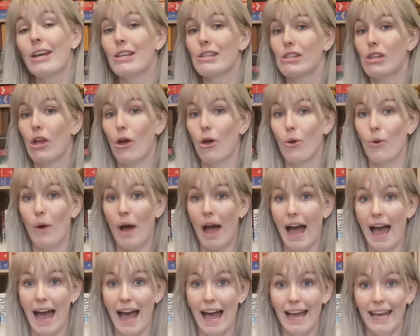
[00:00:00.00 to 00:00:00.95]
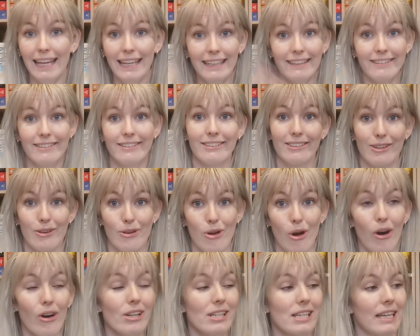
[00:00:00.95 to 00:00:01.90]
So I
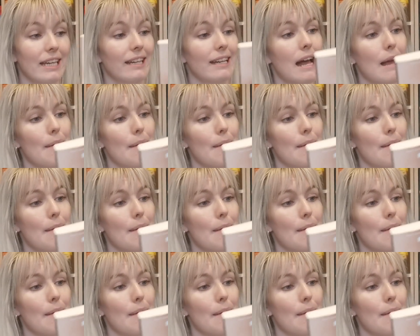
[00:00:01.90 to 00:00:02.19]
got it.